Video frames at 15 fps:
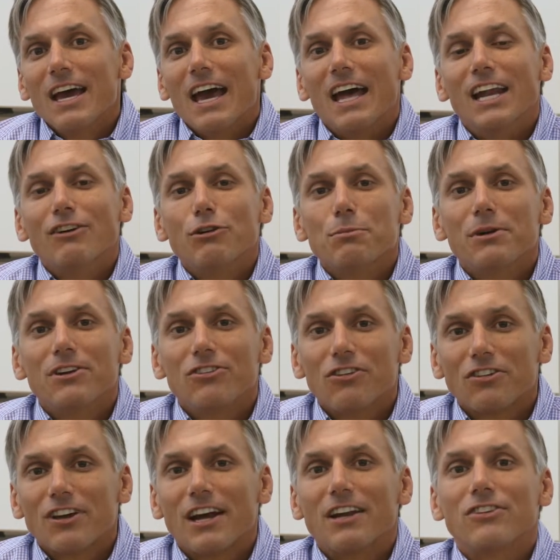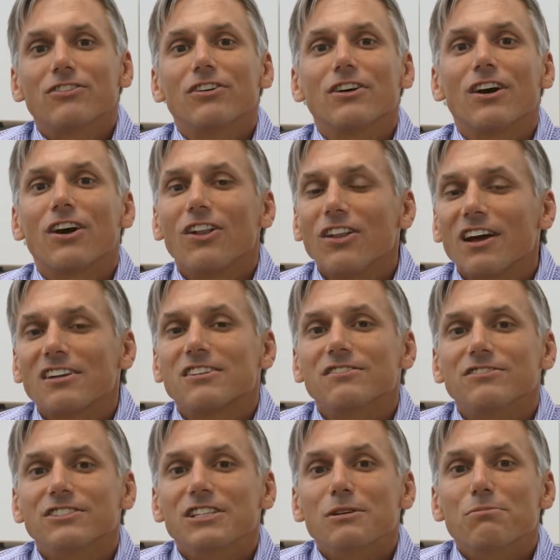And everybody just kind of took a
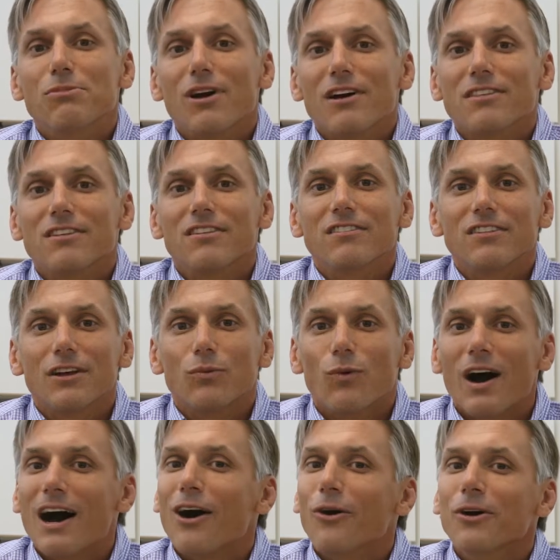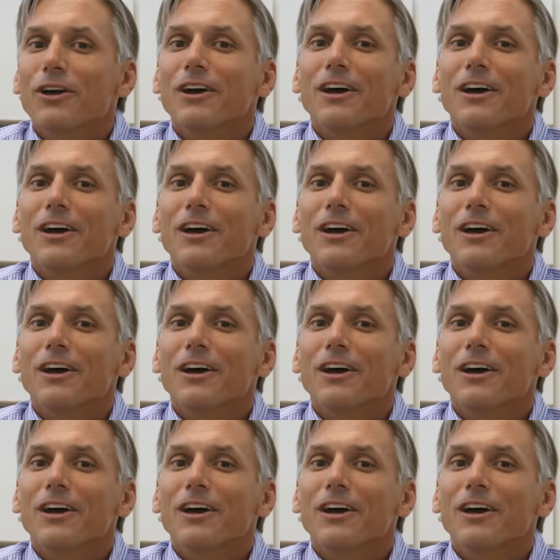collective deep breath and said, wow,